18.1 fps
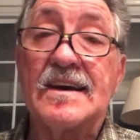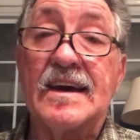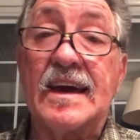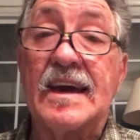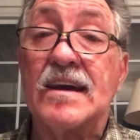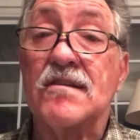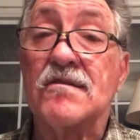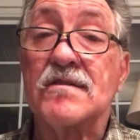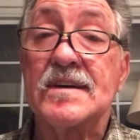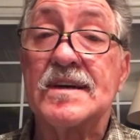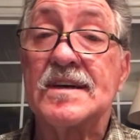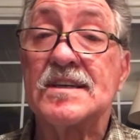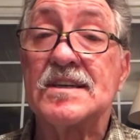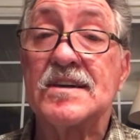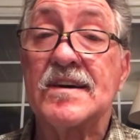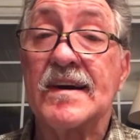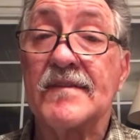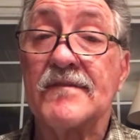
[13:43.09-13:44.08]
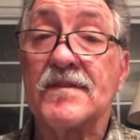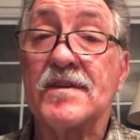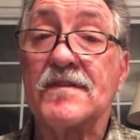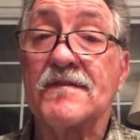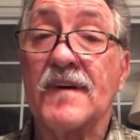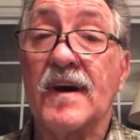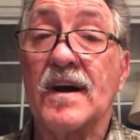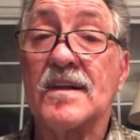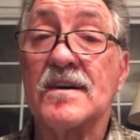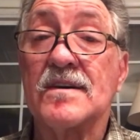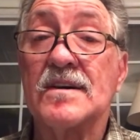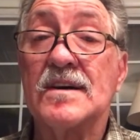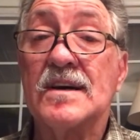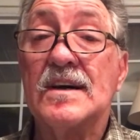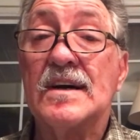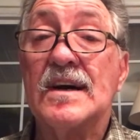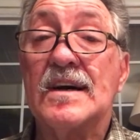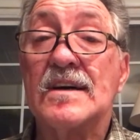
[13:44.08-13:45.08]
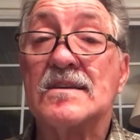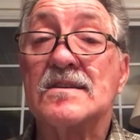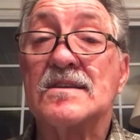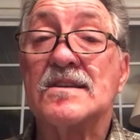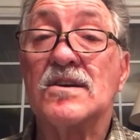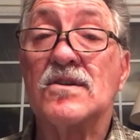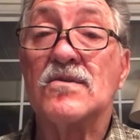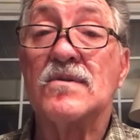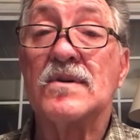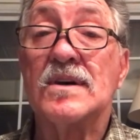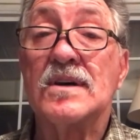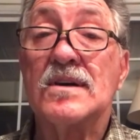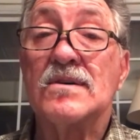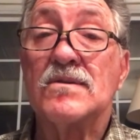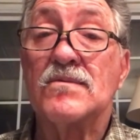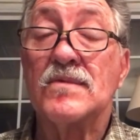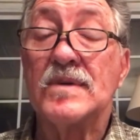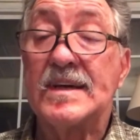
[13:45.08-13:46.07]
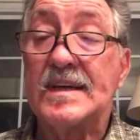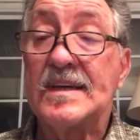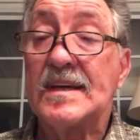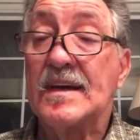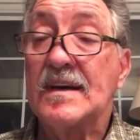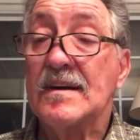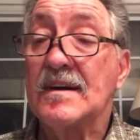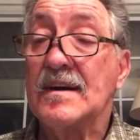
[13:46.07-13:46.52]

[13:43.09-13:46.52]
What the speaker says: area, dear Heavenly Father. And so we